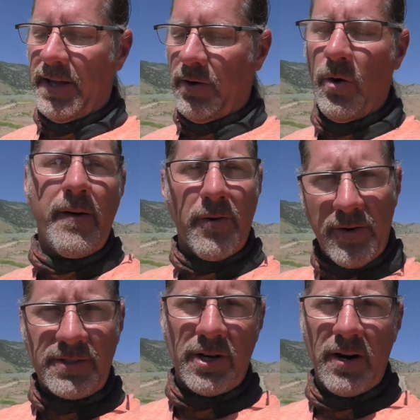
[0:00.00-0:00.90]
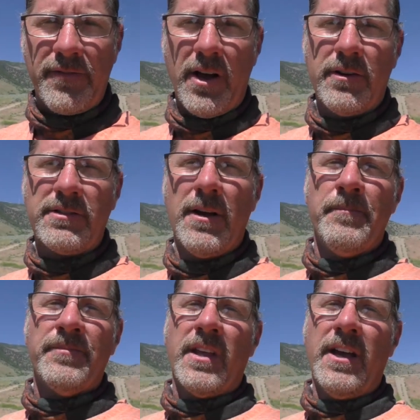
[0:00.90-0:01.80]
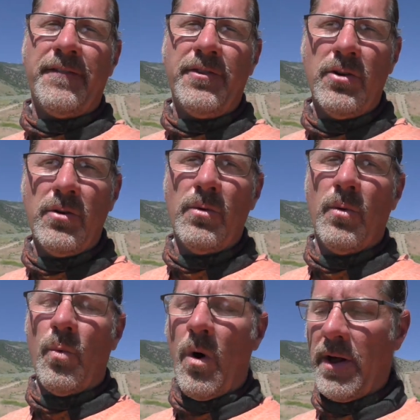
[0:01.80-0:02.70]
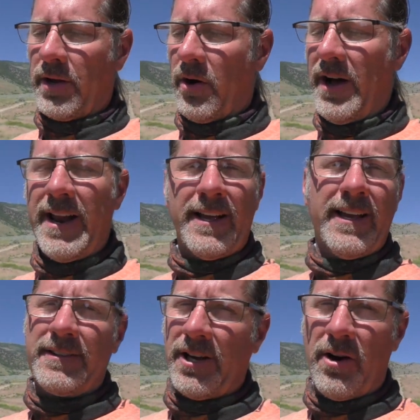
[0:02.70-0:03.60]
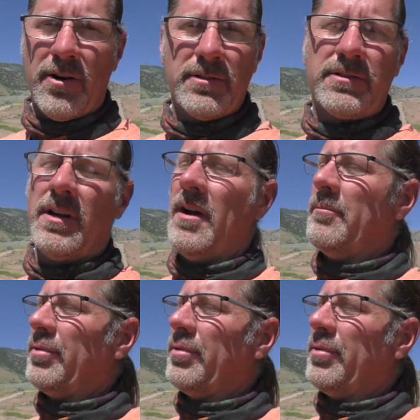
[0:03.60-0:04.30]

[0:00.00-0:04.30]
Whoever reserved those, if you want to go ahead and get those,